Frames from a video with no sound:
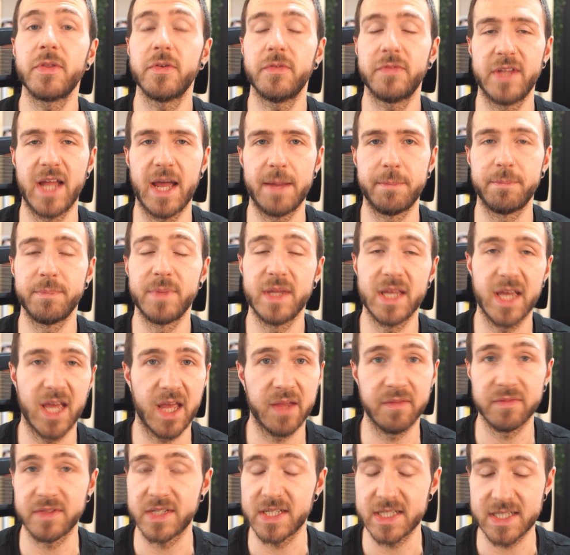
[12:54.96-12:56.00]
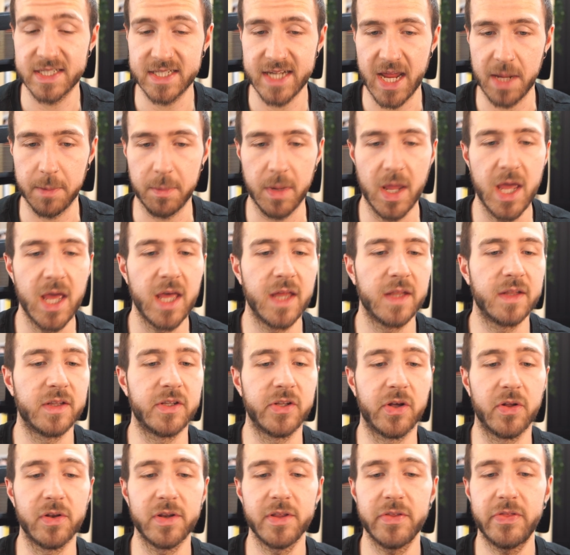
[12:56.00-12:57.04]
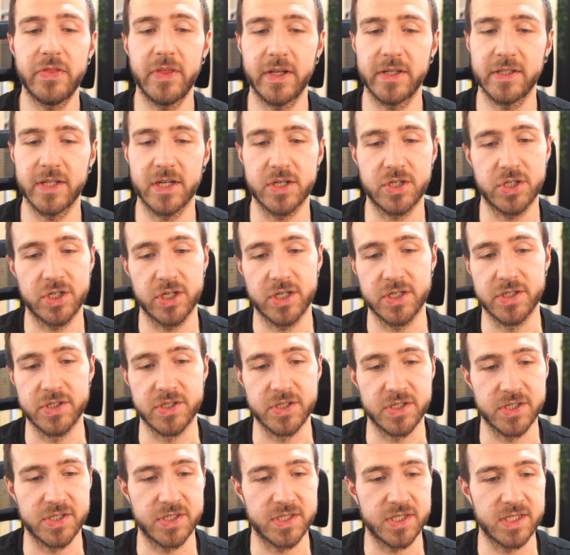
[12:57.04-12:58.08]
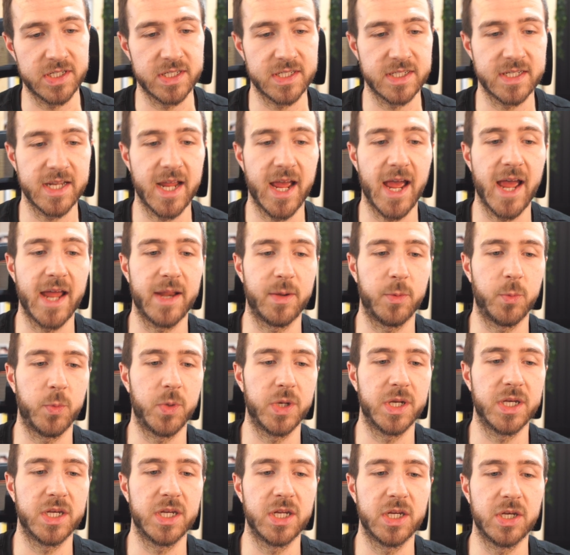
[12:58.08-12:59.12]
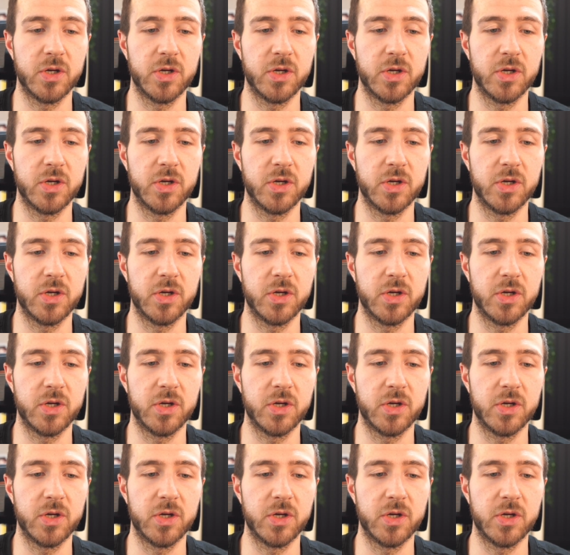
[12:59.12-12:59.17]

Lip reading: of them behave the same. The only thing that changes is that with the